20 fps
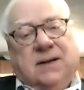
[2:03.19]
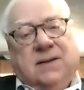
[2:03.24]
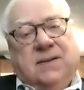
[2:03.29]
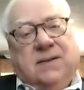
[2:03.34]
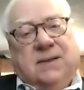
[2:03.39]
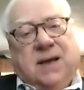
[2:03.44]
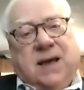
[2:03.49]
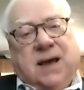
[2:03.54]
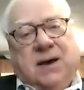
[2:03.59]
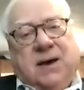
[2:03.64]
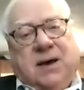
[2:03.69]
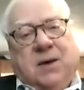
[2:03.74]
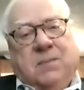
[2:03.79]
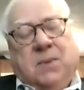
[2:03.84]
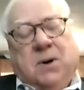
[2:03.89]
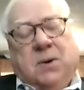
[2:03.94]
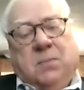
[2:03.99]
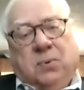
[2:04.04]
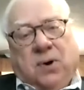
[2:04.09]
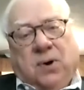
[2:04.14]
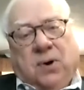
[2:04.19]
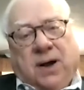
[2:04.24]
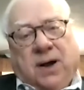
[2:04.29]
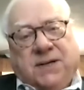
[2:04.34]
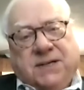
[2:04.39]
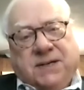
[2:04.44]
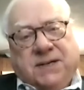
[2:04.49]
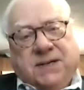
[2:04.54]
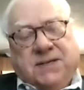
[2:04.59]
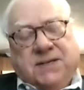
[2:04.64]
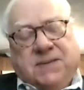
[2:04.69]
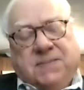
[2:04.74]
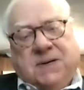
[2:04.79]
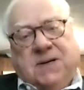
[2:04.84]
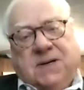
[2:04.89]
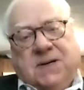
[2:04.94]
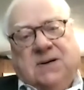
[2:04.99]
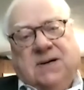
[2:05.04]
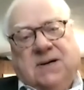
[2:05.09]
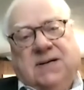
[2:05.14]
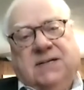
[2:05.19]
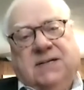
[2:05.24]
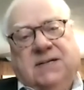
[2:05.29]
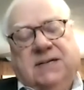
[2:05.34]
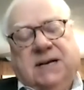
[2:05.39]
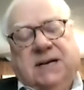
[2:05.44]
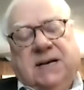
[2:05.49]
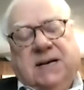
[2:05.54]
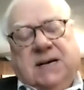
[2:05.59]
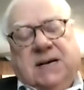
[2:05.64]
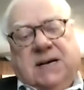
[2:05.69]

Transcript: in uh, among Protestant seminaries